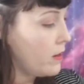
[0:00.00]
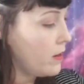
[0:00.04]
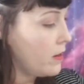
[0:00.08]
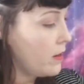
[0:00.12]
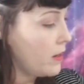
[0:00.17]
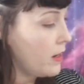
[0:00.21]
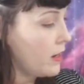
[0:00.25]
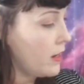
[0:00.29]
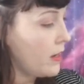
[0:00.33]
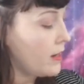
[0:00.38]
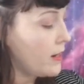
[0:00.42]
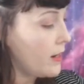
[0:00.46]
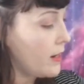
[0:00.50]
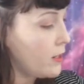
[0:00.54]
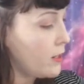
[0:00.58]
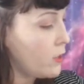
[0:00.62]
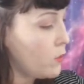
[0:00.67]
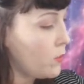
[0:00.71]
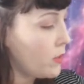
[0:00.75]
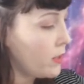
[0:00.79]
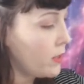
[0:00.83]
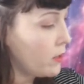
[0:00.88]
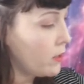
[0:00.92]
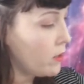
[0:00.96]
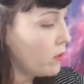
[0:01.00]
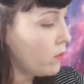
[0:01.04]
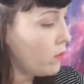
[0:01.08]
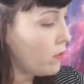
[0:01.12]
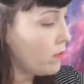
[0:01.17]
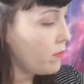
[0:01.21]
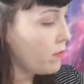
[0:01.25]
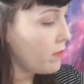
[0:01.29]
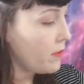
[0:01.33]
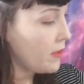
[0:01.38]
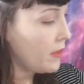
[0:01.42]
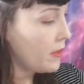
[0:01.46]
and I don't want to go
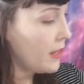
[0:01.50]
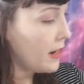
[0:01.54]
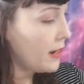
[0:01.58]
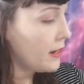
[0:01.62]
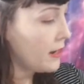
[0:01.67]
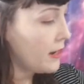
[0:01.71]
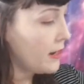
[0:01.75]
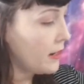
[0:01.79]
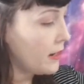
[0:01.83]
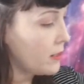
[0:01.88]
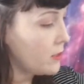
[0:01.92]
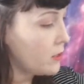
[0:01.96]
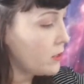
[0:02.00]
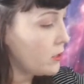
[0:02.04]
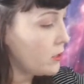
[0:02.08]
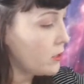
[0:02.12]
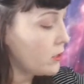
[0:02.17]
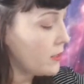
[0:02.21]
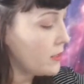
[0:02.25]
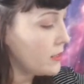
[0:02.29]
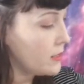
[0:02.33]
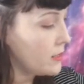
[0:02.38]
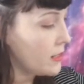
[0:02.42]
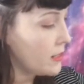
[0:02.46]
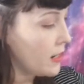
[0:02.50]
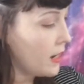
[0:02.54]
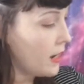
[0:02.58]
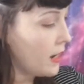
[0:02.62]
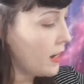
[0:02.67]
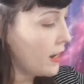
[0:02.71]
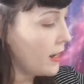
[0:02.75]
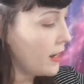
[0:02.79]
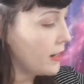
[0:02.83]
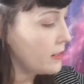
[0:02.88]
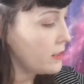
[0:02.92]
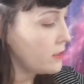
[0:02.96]
over the line into his
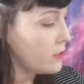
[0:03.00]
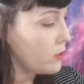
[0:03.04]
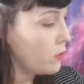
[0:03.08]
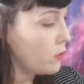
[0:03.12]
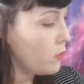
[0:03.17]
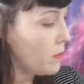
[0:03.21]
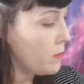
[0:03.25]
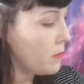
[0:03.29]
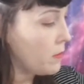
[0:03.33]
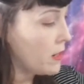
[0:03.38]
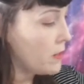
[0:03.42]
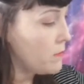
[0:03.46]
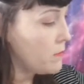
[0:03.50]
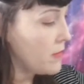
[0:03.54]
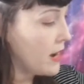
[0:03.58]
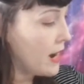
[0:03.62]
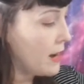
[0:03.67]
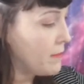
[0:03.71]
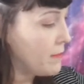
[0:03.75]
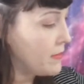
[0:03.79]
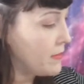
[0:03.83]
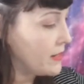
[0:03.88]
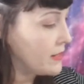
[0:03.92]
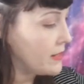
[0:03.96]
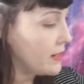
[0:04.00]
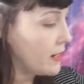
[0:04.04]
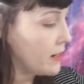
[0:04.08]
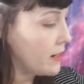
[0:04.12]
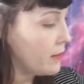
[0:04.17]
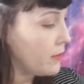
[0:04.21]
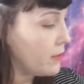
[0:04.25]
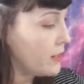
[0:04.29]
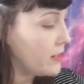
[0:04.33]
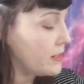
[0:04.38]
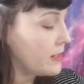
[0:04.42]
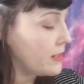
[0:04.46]
eye. So I'm going to map these
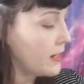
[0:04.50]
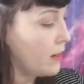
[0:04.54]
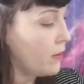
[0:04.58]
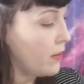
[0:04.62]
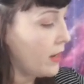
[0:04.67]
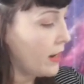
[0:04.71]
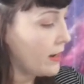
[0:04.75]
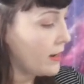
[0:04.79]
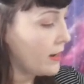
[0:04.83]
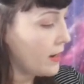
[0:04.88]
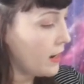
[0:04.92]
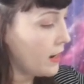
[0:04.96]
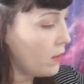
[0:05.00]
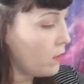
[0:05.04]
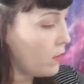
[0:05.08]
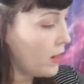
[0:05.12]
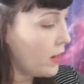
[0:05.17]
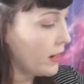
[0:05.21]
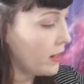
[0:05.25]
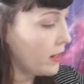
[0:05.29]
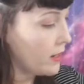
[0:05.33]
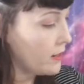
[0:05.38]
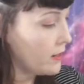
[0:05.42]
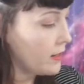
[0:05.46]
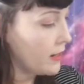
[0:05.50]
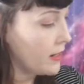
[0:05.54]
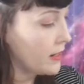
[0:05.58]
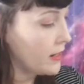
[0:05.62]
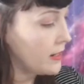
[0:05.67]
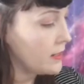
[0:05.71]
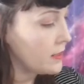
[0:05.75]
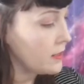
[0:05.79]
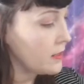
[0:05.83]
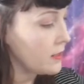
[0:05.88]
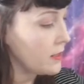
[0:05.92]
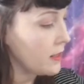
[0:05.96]
areas out, and now I can
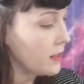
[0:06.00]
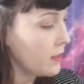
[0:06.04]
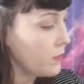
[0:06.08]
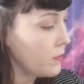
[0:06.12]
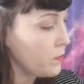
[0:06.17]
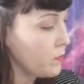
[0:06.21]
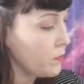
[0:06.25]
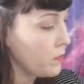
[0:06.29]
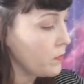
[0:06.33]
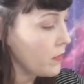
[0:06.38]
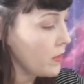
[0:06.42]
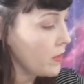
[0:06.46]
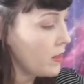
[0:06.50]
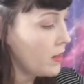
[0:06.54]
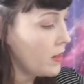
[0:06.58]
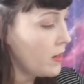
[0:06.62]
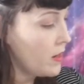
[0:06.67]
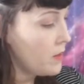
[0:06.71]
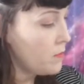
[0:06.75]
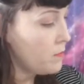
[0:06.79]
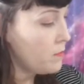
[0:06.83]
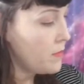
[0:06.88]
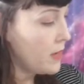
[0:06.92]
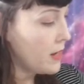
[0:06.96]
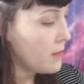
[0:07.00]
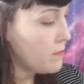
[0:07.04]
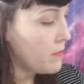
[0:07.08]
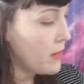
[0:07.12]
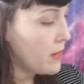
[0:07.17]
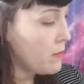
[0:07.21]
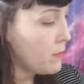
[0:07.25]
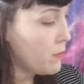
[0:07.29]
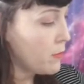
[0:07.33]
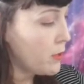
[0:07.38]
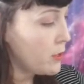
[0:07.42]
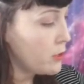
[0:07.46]
easily make
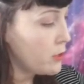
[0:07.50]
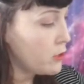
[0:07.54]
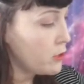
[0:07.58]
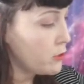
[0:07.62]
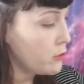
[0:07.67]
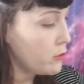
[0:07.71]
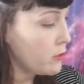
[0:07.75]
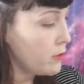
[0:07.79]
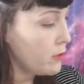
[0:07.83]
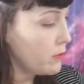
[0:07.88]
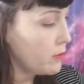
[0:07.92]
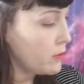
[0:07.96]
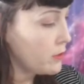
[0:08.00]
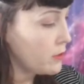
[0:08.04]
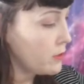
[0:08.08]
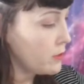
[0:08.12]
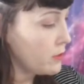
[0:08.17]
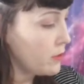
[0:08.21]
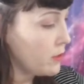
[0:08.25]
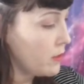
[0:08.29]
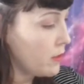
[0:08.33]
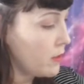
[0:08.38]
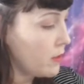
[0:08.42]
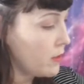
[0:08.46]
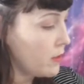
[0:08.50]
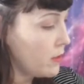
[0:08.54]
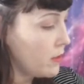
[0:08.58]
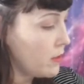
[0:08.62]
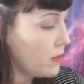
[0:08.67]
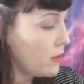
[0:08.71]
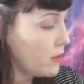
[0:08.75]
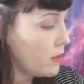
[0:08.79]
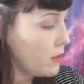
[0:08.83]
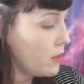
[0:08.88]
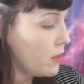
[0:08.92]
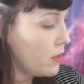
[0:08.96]
my brush strokes
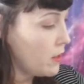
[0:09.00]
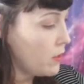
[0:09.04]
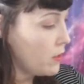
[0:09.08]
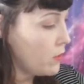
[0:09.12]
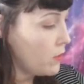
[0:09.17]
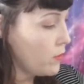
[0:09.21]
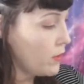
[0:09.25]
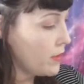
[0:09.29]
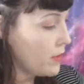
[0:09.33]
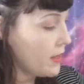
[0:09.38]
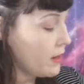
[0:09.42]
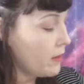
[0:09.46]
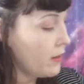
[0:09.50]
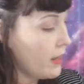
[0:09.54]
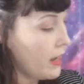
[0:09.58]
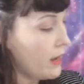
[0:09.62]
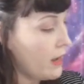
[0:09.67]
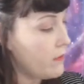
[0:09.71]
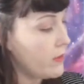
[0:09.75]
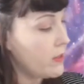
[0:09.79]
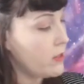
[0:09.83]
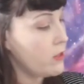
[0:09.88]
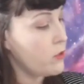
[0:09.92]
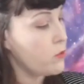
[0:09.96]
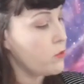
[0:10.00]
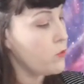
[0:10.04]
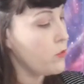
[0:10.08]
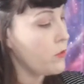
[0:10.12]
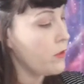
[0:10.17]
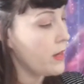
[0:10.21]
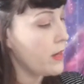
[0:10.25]
without having to worry